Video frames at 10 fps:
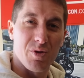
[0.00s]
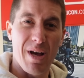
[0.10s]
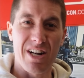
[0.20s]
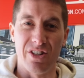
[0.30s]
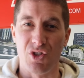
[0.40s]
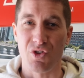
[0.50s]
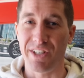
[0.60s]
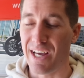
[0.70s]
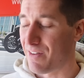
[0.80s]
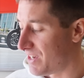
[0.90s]
battery. It's
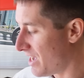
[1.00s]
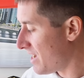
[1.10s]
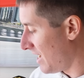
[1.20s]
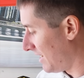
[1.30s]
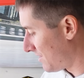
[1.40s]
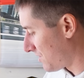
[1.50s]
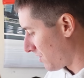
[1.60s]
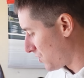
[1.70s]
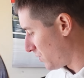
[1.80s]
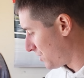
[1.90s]
really heavy, and it
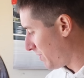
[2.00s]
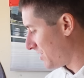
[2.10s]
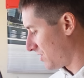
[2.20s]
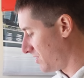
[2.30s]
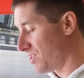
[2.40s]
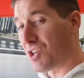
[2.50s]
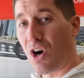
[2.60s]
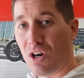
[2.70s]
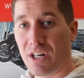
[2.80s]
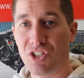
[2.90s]
starts with basically this
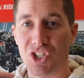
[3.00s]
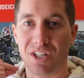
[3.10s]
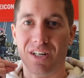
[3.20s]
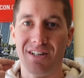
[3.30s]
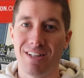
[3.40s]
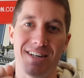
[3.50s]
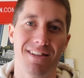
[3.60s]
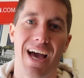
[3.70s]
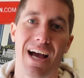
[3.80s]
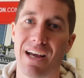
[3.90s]
car engine like
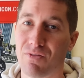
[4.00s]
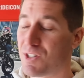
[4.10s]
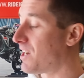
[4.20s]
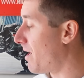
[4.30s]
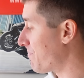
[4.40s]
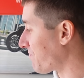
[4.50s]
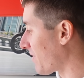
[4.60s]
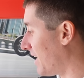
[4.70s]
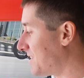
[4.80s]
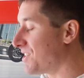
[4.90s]
that every time.
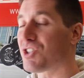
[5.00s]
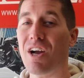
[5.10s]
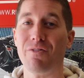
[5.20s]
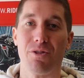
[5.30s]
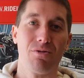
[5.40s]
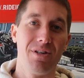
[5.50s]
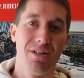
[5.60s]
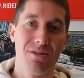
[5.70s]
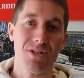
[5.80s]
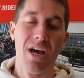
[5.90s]
It did great for three
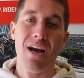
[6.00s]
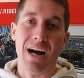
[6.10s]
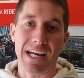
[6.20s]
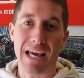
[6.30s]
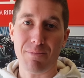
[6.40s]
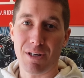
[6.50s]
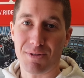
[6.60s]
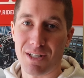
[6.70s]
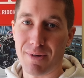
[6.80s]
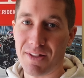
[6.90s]
years. I can't be
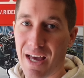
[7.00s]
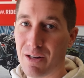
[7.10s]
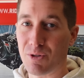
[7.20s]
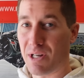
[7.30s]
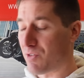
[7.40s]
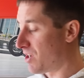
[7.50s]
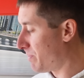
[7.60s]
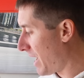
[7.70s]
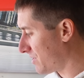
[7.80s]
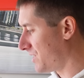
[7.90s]
upset about that. It was never on a
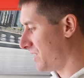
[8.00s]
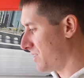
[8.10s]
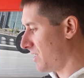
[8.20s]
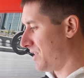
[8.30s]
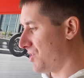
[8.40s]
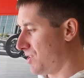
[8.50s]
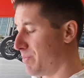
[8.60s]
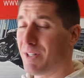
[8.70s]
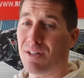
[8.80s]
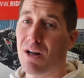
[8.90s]
battery tender. I just
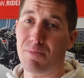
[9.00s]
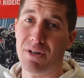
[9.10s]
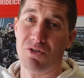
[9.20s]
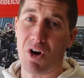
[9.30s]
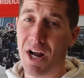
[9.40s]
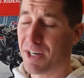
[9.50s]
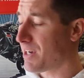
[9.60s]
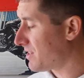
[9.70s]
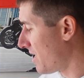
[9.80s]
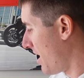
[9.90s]
depended on me riding
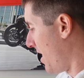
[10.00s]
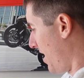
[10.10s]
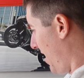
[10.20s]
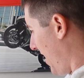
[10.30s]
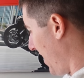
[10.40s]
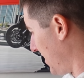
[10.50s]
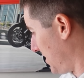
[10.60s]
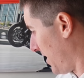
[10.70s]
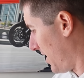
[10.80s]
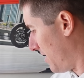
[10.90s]
it. And
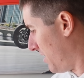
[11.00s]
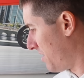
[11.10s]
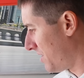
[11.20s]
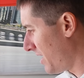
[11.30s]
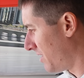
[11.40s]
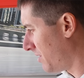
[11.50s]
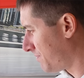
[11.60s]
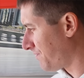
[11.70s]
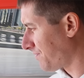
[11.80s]
uh, then